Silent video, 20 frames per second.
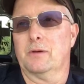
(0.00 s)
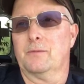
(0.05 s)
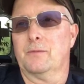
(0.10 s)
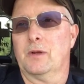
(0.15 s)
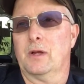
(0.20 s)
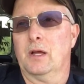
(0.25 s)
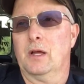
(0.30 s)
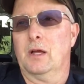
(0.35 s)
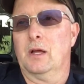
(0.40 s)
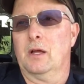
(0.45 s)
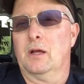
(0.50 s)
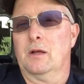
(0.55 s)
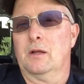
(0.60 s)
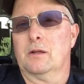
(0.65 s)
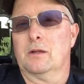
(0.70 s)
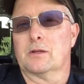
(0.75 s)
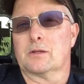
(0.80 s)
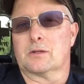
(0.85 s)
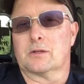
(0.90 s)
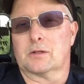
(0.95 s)
But
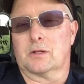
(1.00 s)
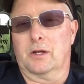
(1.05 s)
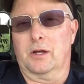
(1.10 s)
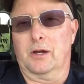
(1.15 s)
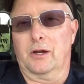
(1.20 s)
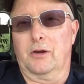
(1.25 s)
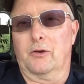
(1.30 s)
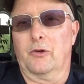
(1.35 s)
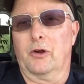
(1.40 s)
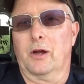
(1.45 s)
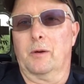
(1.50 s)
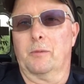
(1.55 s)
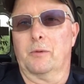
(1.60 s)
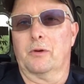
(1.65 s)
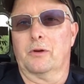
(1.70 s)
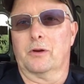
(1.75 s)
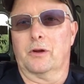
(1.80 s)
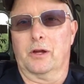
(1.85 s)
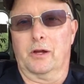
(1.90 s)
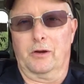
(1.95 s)
this is Gary
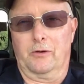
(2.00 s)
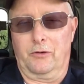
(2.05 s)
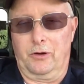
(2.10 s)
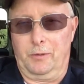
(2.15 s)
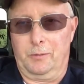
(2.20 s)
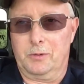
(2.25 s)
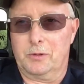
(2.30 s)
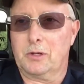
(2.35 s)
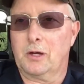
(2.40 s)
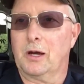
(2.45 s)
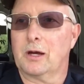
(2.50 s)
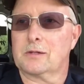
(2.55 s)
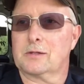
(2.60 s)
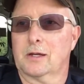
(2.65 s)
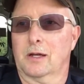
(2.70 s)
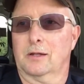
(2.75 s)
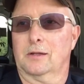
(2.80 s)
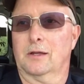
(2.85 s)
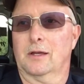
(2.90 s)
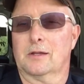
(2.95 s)
Graber, and Gary Graber
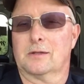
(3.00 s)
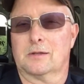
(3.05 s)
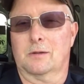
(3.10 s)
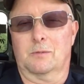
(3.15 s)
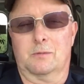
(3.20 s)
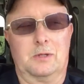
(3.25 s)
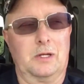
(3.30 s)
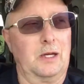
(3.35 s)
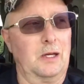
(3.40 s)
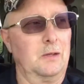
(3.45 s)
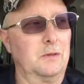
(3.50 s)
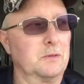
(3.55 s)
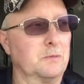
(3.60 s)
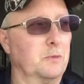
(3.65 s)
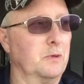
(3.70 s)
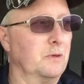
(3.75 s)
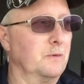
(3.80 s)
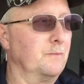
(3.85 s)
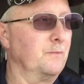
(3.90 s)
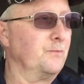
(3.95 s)
talks like that sometimes.
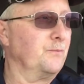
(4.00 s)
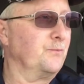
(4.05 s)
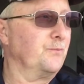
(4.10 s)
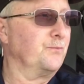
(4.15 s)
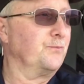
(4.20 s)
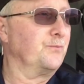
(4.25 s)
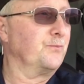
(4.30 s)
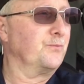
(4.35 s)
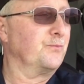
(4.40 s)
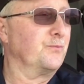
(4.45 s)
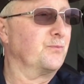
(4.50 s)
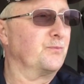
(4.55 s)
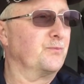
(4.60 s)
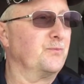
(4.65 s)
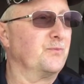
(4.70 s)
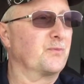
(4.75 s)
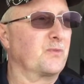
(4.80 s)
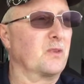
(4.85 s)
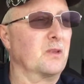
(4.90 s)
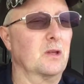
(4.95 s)

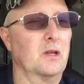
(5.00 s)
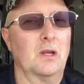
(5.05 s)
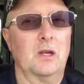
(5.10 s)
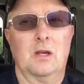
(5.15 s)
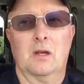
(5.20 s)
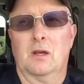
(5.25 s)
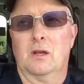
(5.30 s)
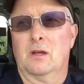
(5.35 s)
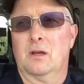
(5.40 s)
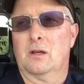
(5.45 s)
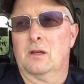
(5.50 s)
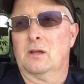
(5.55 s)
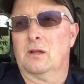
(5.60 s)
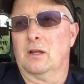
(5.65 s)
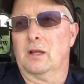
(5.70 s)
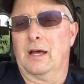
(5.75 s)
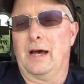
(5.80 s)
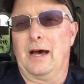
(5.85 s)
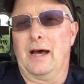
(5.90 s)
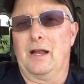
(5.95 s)
But
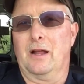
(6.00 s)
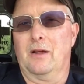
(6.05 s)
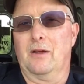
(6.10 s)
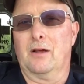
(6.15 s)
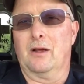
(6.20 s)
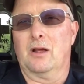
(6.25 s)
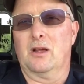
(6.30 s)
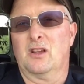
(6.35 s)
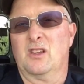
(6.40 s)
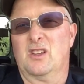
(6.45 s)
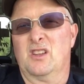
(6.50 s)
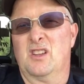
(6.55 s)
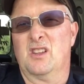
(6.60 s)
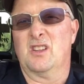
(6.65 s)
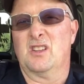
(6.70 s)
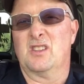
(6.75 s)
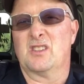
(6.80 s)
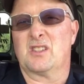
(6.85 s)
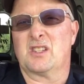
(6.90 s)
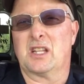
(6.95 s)
a lot of
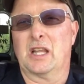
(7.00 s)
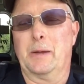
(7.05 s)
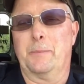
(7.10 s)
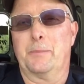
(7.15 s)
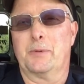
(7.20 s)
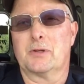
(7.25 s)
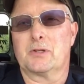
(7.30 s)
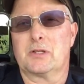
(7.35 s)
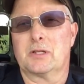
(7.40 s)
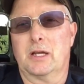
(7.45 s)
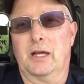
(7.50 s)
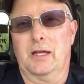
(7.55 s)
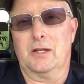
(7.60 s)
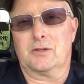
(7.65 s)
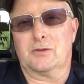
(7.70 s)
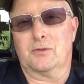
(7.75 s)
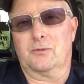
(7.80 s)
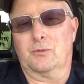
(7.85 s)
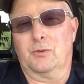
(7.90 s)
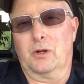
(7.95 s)
sleepless
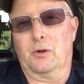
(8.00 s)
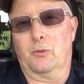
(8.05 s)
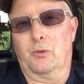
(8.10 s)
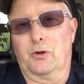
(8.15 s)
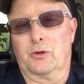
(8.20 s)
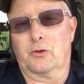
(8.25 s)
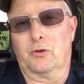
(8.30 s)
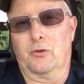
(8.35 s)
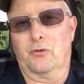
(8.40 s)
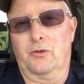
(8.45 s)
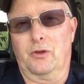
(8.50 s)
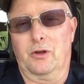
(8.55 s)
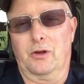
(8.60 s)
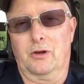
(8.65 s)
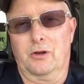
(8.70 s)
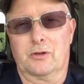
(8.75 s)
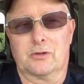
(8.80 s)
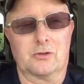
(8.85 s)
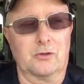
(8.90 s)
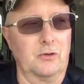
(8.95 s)
nights when I worked over
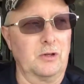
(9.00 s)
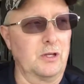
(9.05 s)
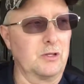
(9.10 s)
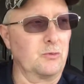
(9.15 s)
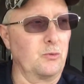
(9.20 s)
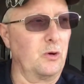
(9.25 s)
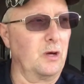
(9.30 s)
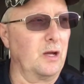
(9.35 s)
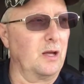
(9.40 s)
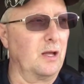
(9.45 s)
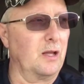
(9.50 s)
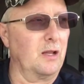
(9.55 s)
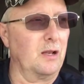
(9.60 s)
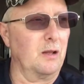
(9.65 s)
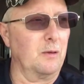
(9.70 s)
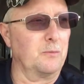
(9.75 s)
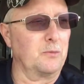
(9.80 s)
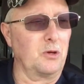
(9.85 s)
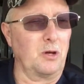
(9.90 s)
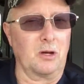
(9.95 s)
years, so that's why I
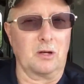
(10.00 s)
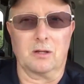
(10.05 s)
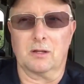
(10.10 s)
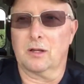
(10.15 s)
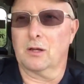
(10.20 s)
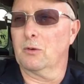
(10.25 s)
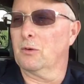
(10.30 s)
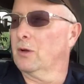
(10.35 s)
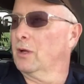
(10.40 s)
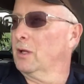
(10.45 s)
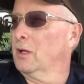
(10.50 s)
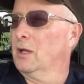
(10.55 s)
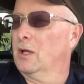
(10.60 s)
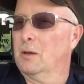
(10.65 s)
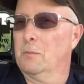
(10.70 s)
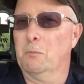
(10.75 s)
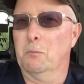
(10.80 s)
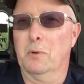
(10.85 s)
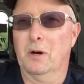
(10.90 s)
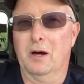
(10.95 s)
end up talking that way.
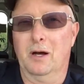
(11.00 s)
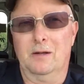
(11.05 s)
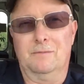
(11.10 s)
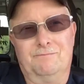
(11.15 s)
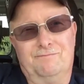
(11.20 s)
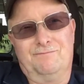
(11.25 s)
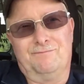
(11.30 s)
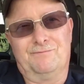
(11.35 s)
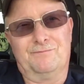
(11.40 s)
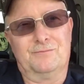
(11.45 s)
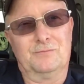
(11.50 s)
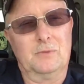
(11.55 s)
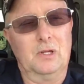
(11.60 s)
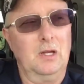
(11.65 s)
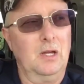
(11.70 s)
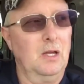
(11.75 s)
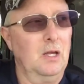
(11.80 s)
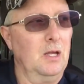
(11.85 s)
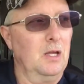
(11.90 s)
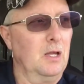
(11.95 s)
But
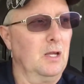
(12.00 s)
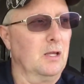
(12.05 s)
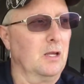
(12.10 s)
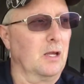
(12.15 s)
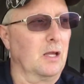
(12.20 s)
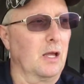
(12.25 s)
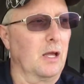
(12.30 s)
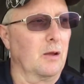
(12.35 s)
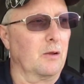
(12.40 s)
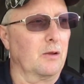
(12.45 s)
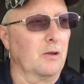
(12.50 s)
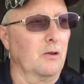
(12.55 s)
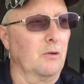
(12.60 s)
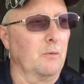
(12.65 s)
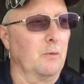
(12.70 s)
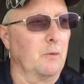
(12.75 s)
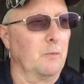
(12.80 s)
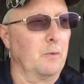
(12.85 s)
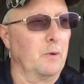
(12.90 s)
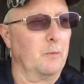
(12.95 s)
can't,
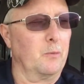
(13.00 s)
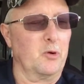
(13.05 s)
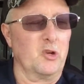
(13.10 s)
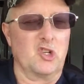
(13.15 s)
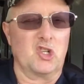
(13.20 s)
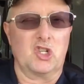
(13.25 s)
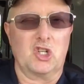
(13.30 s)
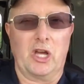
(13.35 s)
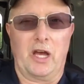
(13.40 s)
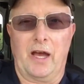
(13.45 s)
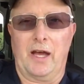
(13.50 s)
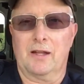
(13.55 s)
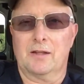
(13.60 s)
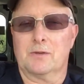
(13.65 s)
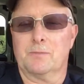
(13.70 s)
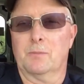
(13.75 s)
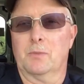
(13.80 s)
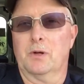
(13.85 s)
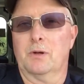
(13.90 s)
my memory's shot.